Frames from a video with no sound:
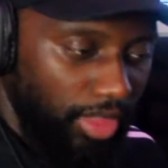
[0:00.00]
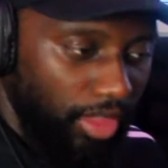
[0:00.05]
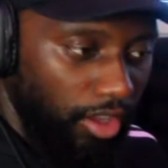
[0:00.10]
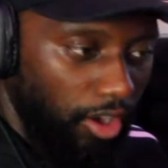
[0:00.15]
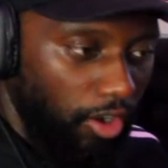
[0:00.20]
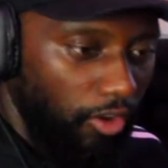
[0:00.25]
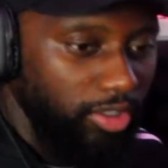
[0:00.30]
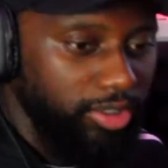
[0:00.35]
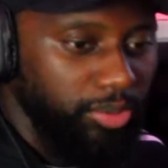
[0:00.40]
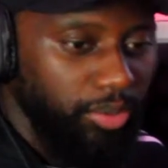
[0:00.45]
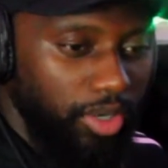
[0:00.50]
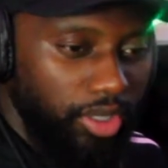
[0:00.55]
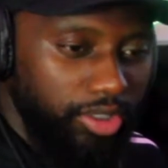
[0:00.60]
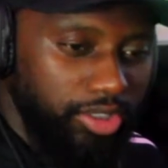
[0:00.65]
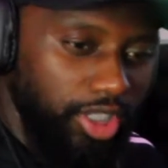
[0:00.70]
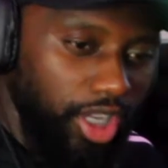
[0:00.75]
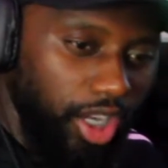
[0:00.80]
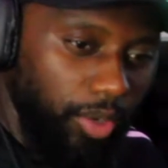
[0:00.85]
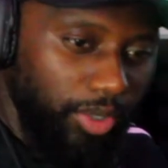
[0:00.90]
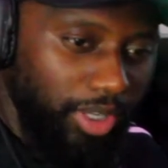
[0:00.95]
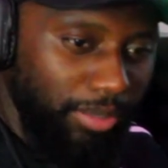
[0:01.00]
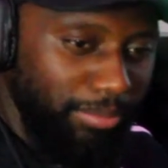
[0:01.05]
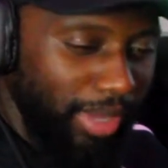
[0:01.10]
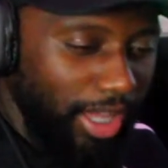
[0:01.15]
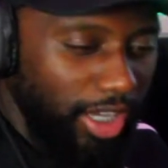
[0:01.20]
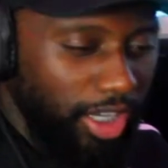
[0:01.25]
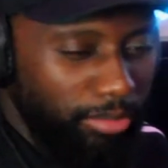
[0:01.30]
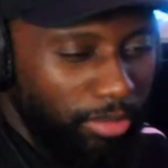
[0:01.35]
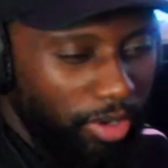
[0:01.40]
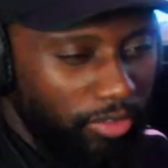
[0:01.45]
Obviously, when I was young with the
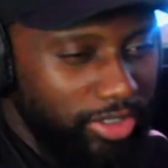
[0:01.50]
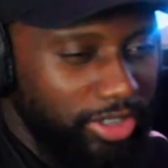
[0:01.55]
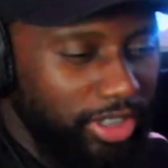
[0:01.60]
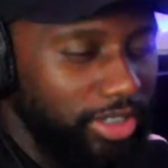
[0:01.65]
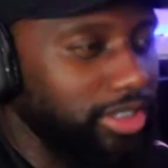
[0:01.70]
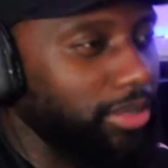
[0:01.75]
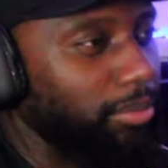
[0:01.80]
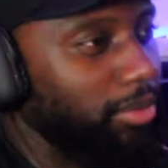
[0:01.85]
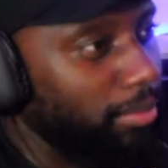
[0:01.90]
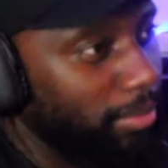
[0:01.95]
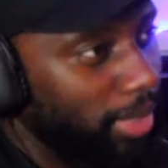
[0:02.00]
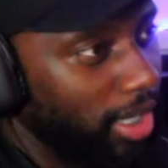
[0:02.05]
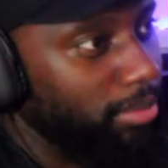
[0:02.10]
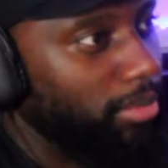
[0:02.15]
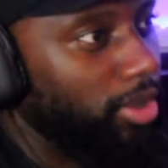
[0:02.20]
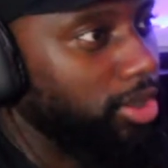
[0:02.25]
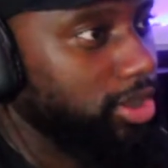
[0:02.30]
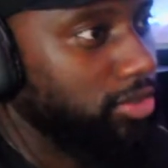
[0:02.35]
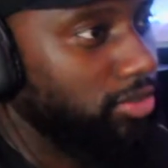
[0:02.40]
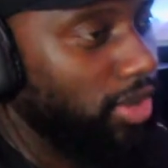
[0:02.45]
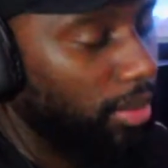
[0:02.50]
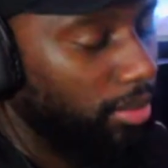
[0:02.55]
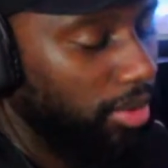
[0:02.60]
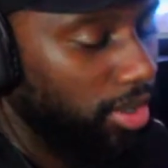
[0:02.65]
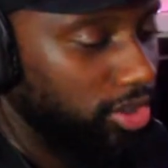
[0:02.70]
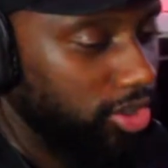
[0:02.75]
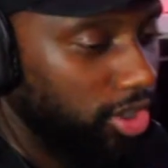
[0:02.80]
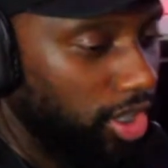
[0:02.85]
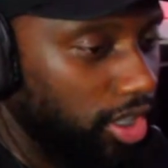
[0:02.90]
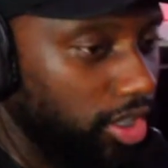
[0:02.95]
man, obviously some of the man I was around when I
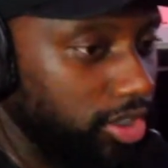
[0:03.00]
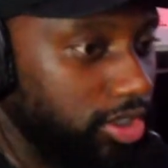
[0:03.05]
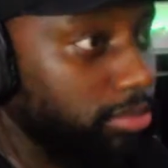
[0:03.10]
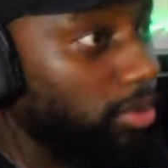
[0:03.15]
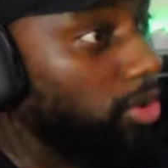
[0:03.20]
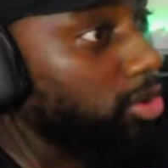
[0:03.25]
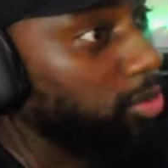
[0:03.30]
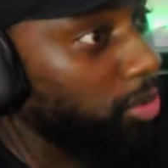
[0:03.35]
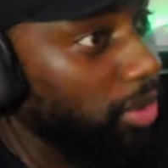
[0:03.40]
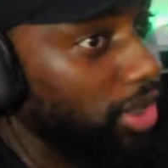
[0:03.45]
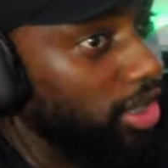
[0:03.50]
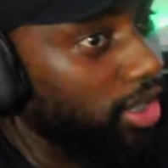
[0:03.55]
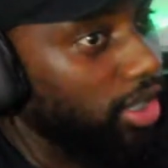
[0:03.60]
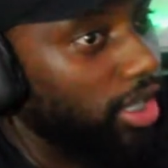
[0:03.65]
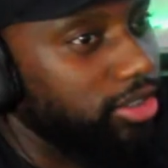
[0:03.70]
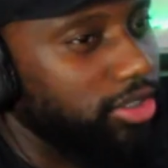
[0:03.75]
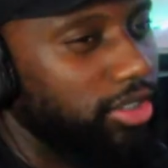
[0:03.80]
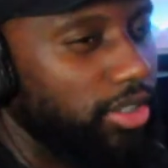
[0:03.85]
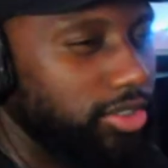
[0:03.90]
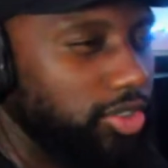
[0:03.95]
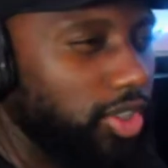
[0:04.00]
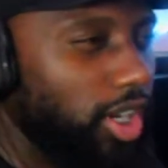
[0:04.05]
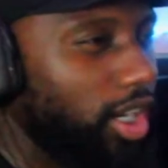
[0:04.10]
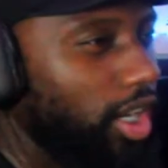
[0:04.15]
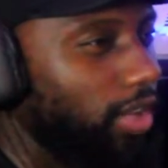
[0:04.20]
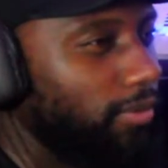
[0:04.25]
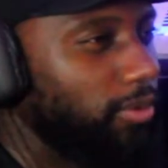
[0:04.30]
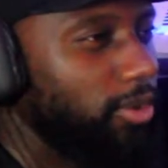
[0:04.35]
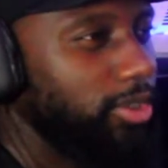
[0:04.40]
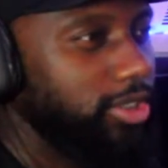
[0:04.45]
was young, I smoked weed and that. So I tried
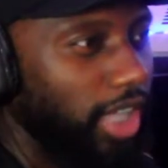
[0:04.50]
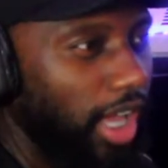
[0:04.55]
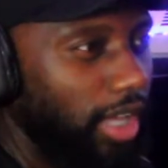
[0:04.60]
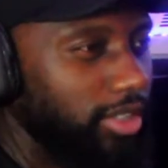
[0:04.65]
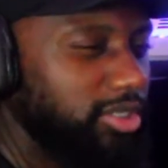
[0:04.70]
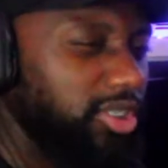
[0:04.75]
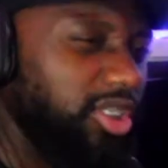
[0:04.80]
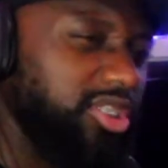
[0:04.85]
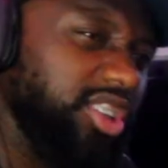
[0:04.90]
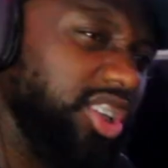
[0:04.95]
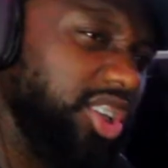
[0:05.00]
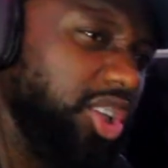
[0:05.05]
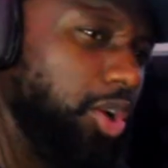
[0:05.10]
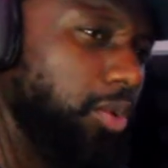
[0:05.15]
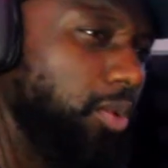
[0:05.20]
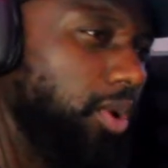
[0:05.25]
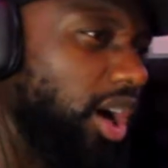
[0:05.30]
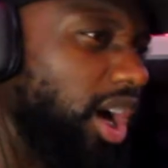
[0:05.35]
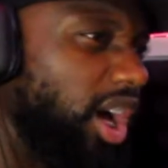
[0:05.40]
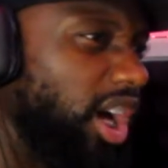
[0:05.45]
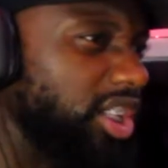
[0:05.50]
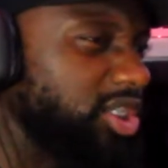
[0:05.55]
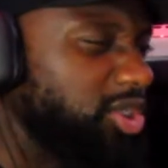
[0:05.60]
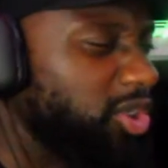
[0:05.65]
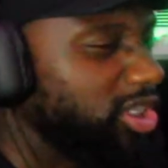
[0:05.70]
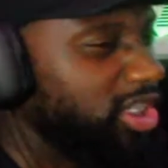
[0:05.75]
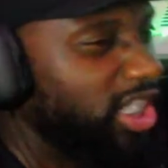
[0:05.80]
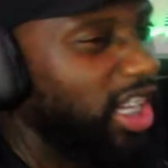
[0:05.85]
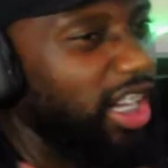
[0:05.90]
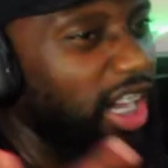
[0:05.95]
it a few times, and I was like, you know what? It's
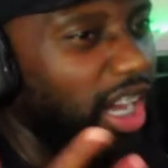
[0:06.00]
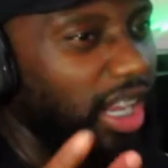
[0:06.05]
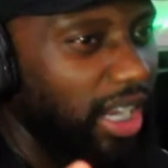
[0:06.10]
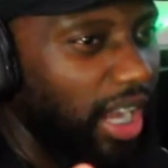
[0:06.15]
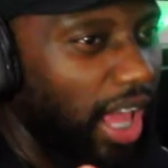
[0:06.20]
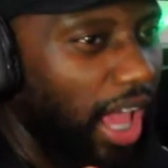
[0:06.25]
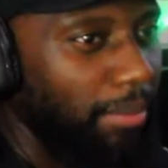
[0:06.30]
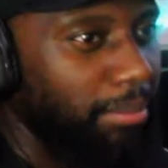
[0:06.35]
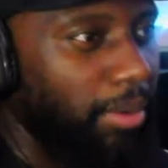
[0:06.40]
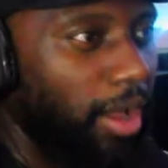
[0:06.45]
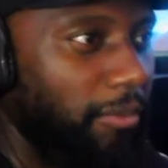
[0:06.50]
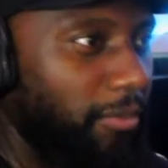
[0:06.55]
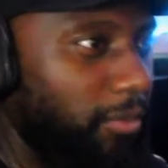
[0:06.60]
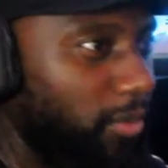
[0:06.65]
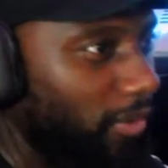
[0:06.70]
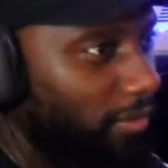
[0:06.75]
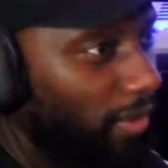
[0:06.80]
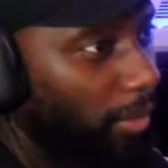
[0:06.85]
not something I like, but if I'm